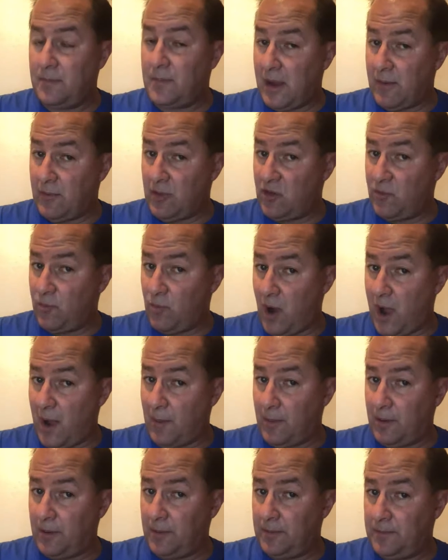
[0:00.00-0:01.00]
Everything's
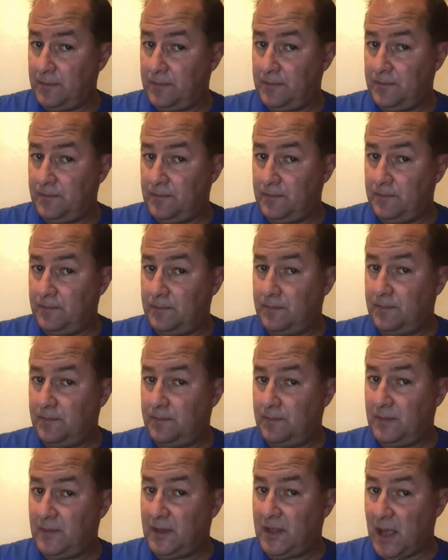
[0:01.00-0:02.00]
proper.
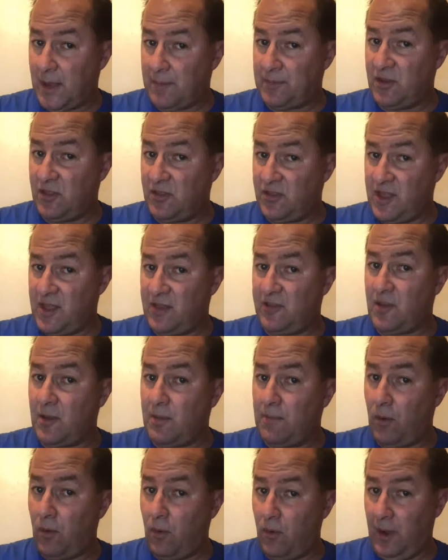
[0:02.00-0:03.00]
Up to this
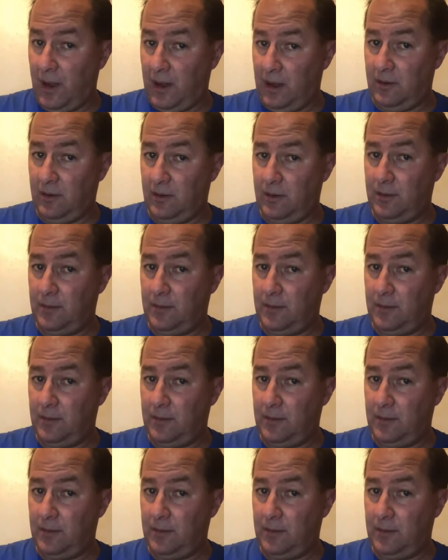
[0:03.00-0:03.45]
point.